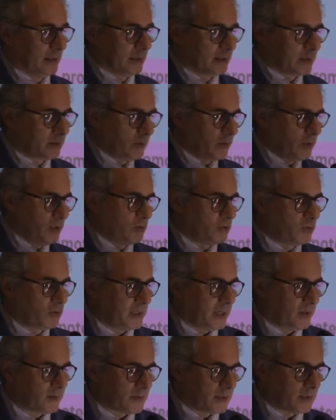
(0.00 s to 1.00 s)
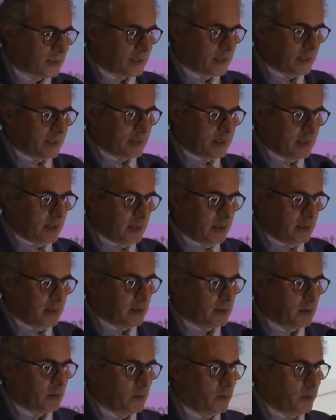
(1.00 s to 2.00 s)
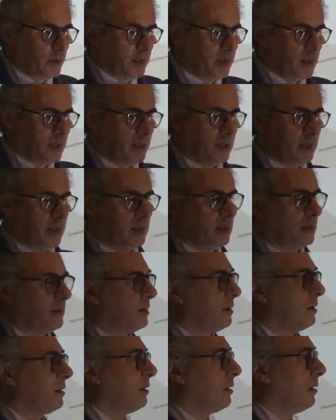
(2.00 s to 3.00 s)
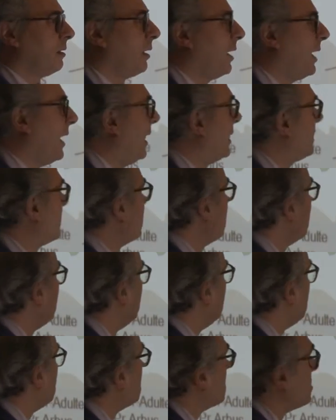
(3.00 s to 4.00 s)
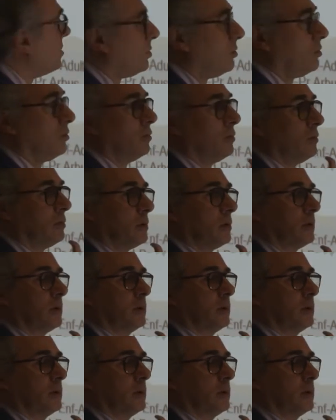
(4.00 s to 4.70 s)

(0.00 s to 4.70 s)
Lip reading: so in 2016, we had this new